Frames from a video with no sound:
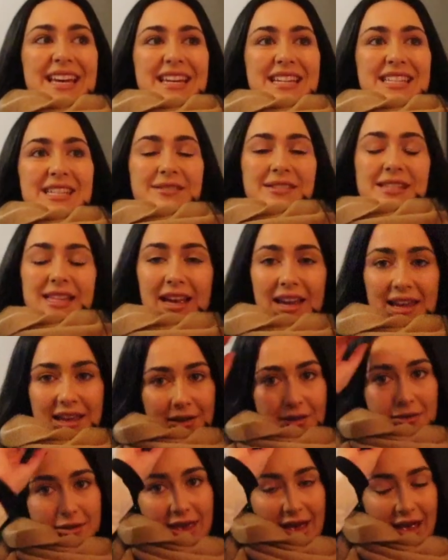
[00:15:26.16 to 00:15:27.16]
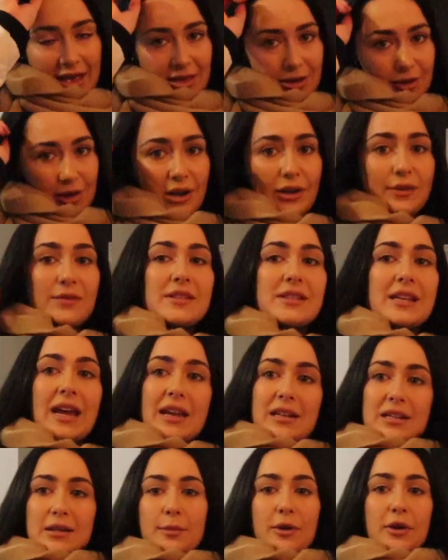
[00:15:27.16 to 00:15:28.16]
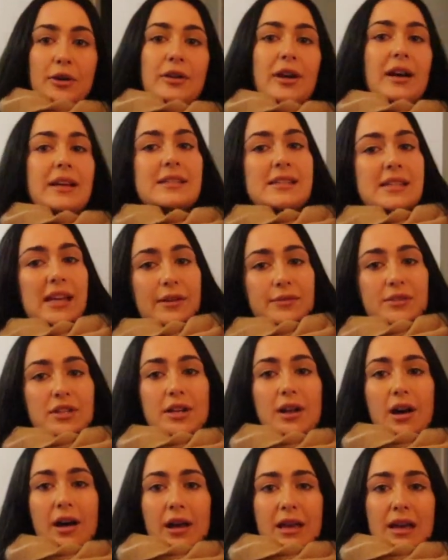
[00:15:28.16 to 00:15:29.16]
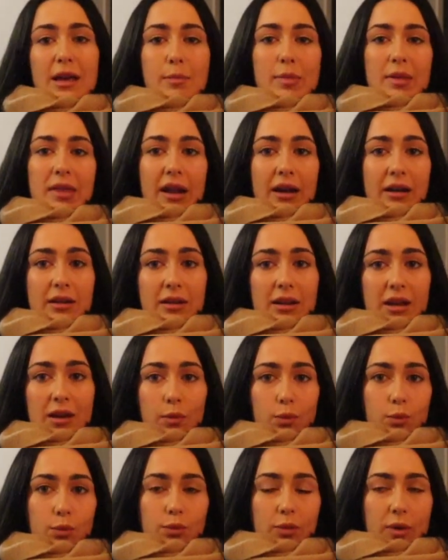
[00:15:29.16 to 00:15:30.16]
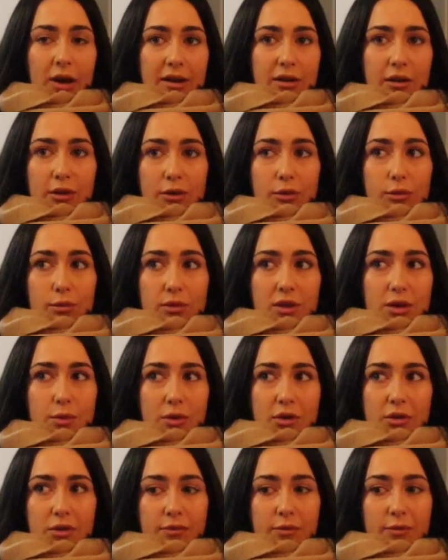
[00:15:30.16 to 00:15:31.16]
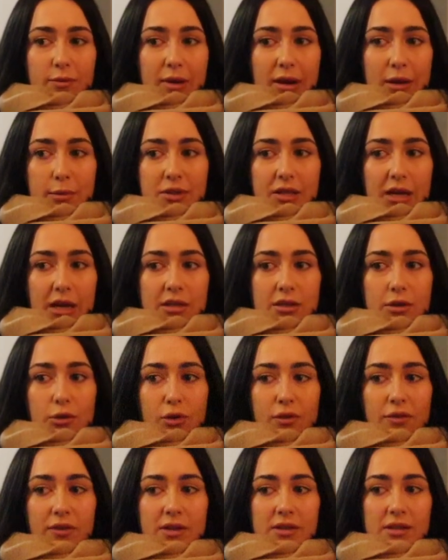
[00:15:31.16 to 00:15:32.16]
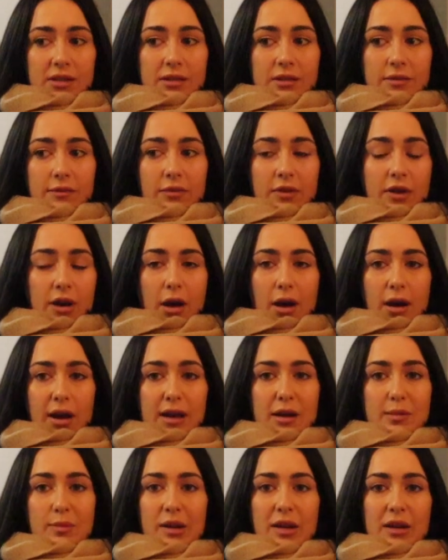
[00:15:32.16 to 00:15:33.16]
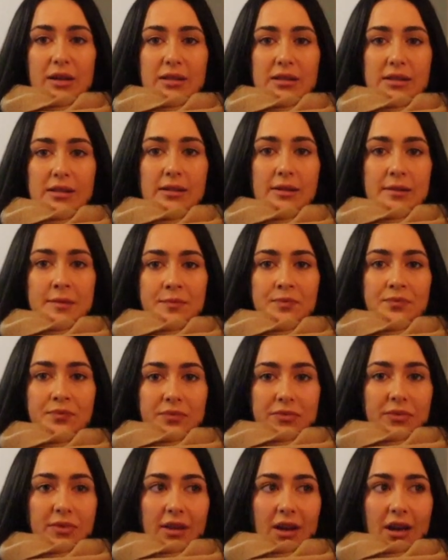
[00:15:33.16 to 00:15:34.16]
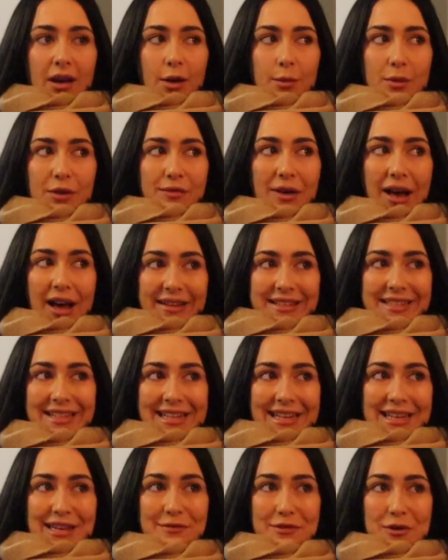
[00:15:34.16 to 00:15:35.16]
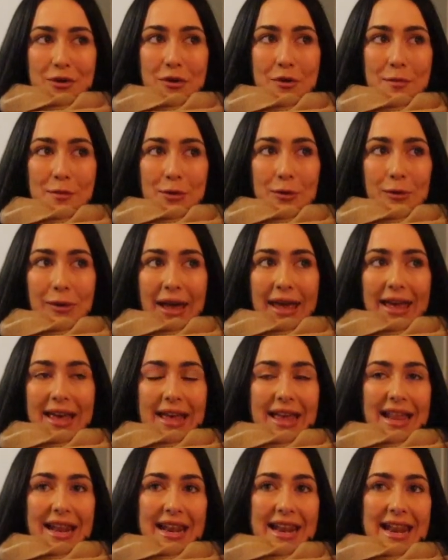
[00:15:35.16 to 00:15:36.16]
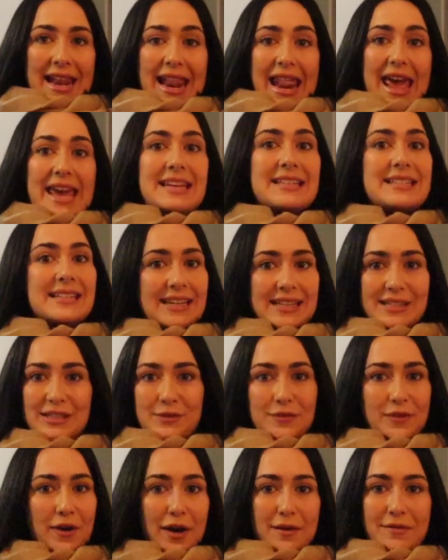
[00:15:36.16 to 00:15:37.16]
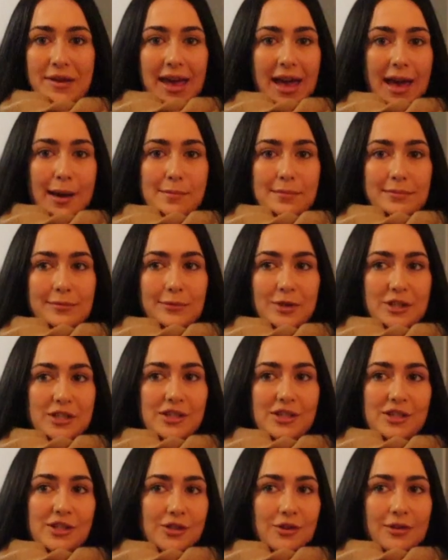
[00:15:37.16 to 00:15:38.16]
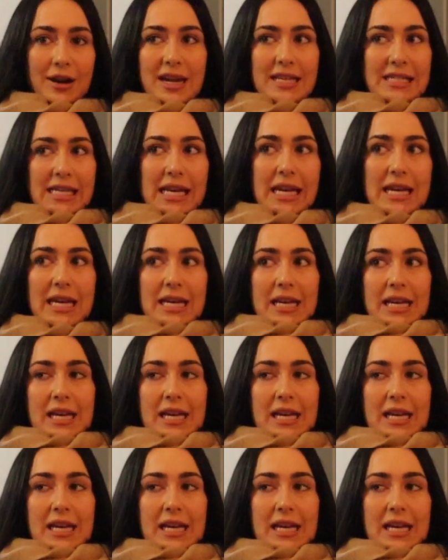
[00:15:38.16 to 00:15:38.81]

She was like, oh yeah, you could have stayed tomorrow night instead of tonight, but then I knew you wouldn't have been able to get into the office for 9 because I would have had to leave Cornwall like latest 5 a.m, which is just crazy.